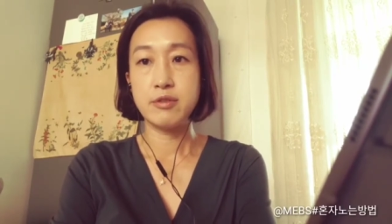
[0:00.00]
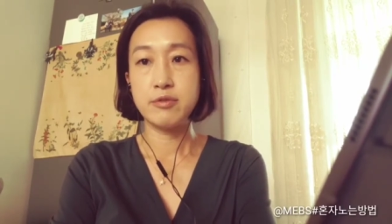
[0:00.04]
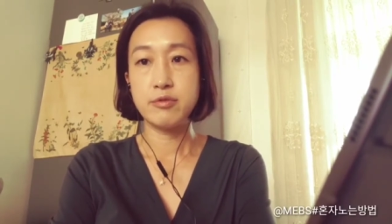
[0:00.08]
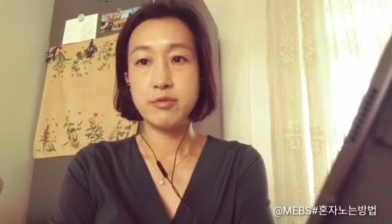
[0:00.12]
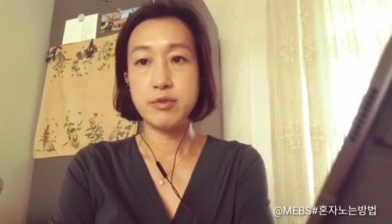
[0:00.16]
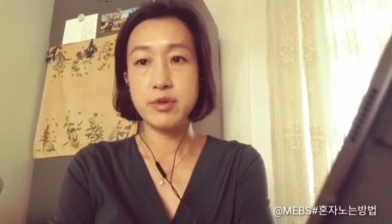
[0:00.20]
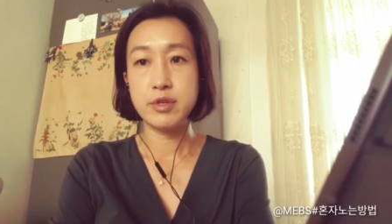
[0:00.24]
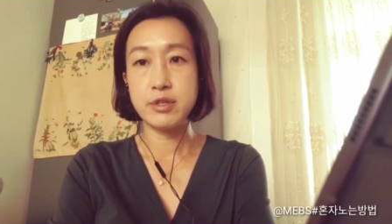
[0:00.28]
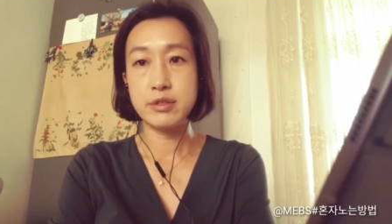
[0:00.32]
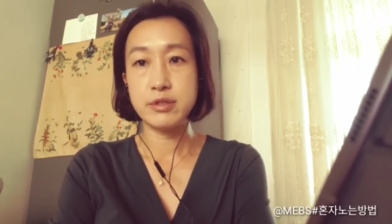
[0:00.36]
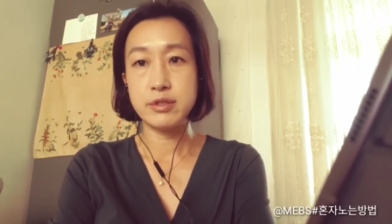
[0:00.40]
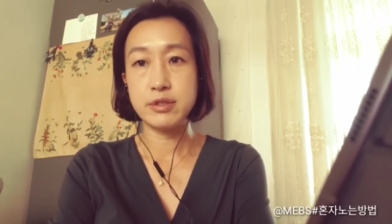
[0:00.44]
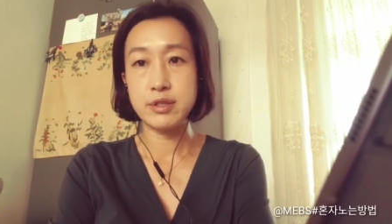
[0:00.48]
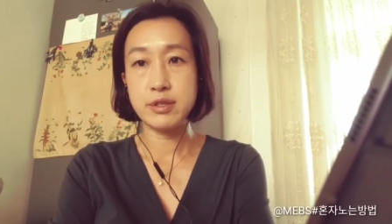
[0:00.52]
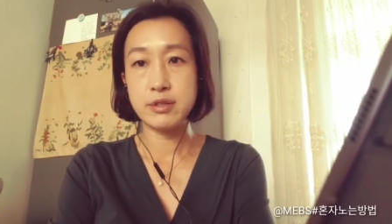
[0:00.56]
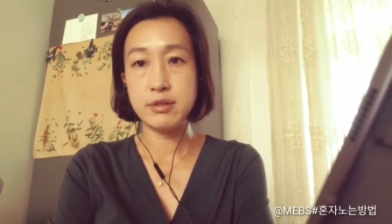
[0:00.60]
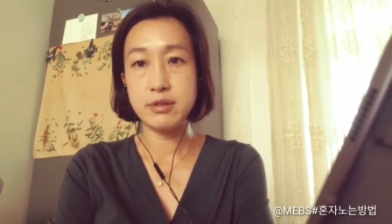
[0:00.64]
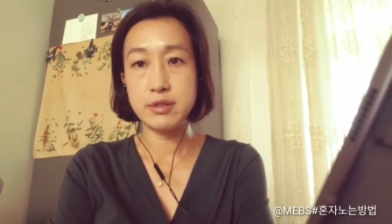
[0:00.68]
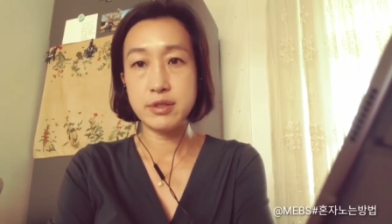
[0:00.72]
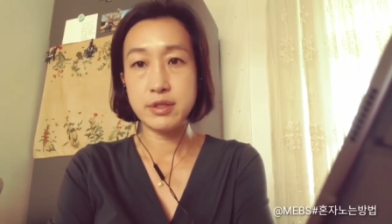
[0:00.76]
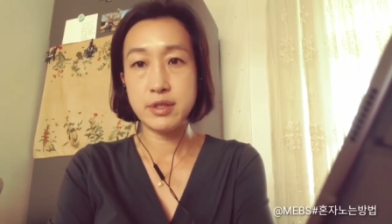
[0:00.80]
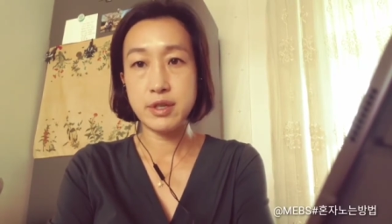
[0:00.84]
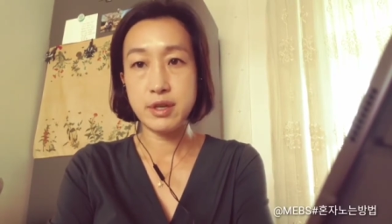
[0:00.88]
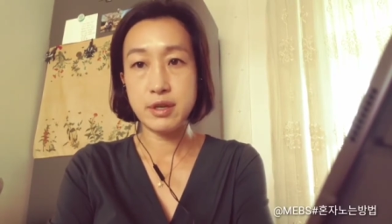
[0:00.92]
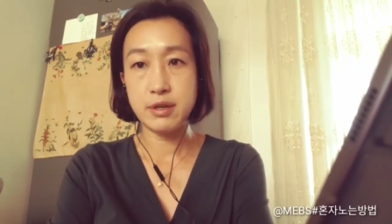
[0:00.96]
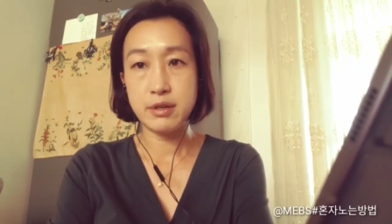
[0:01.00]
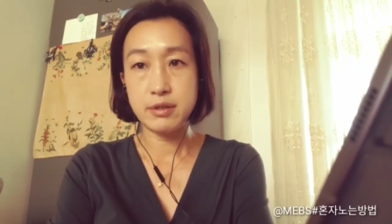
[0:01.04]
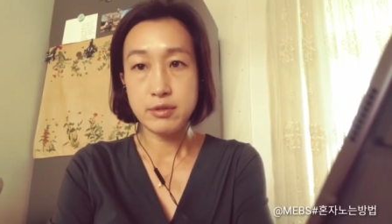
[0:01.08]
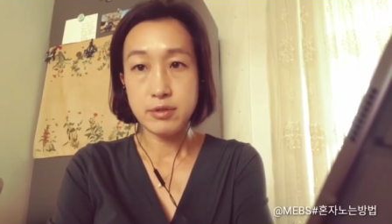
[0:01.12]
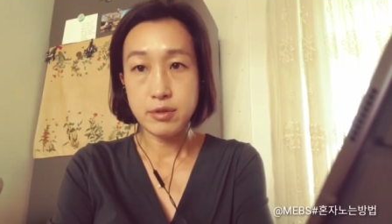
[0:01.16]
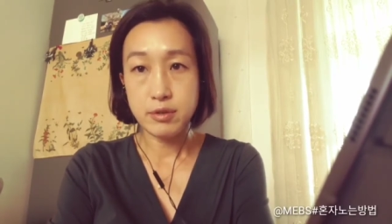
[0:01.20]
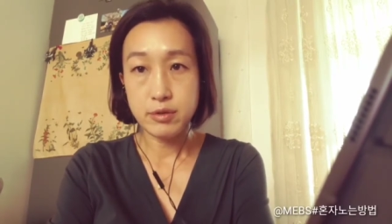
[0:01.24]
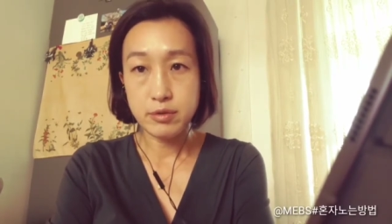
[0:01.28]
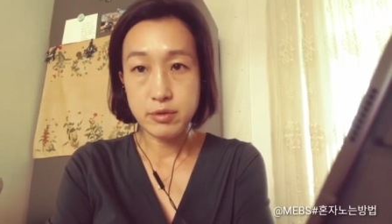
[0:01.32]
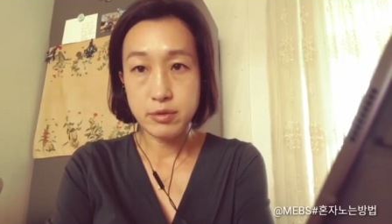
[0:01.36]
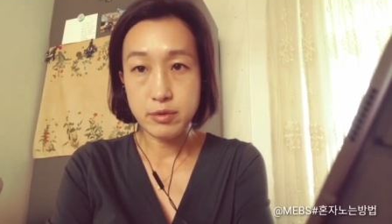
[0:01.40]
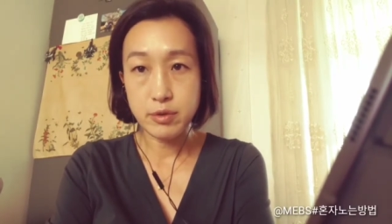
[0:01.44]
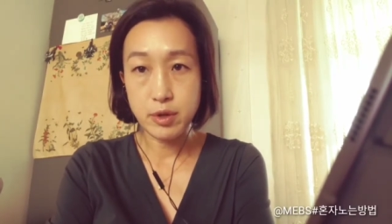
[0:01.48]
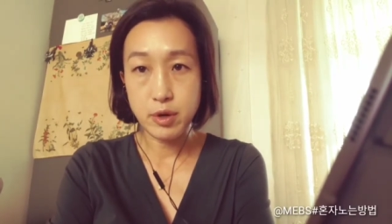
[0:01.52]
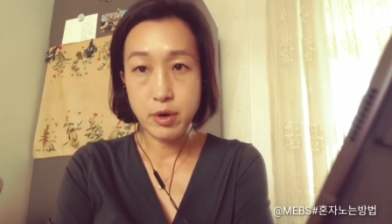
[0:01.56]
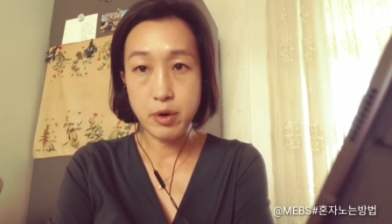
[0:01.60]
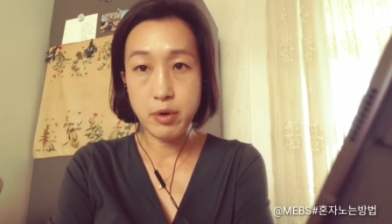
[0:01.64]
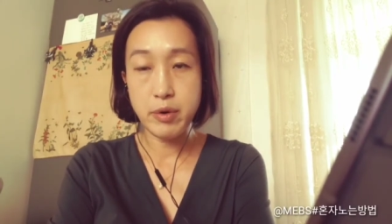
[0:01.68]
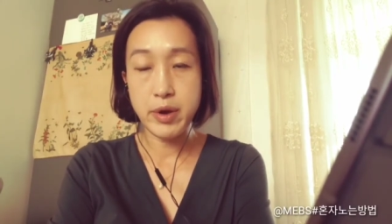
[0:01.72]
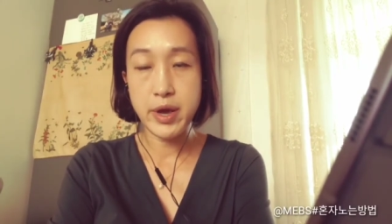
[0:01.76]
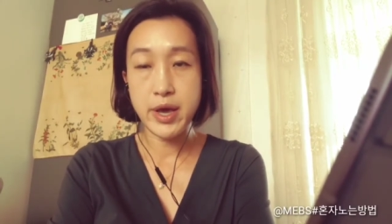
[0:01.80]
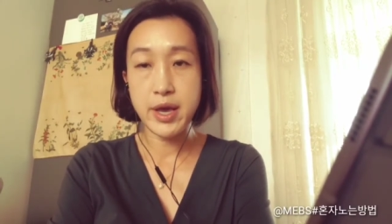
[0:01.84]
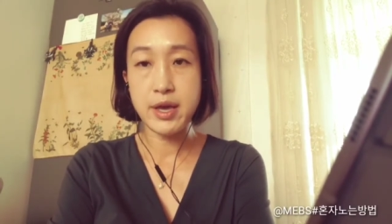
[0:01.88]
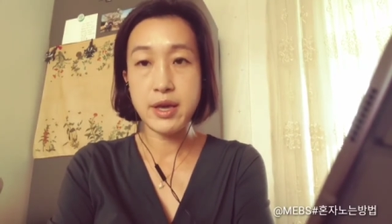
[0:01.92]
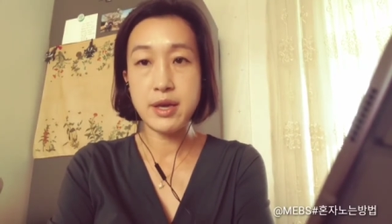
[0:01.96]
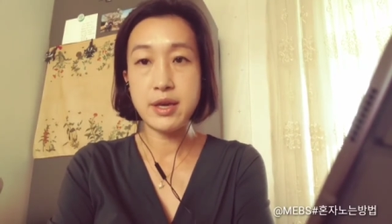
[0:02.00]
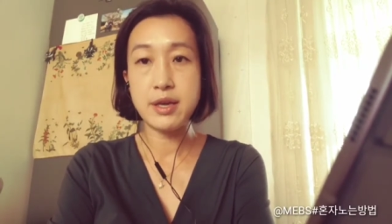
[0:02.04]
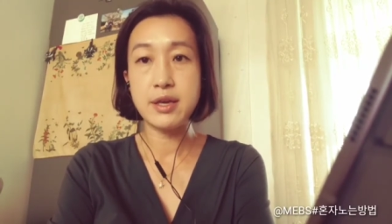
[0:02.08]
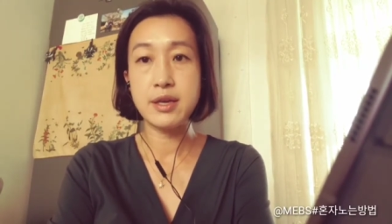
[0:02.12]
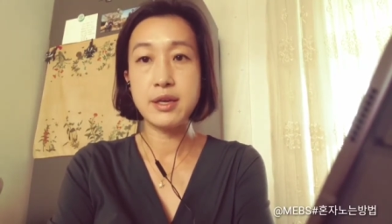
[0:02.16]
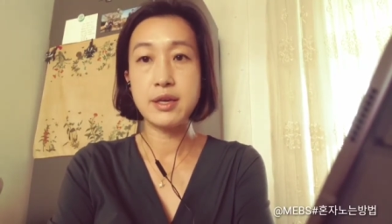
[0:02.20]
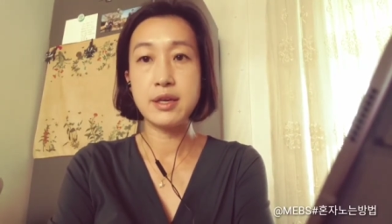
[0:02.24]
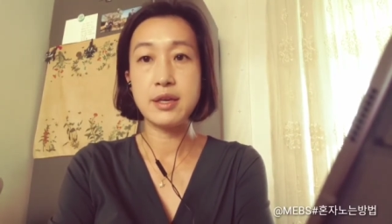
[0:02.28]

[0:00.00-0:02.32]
Will you send the son to do away?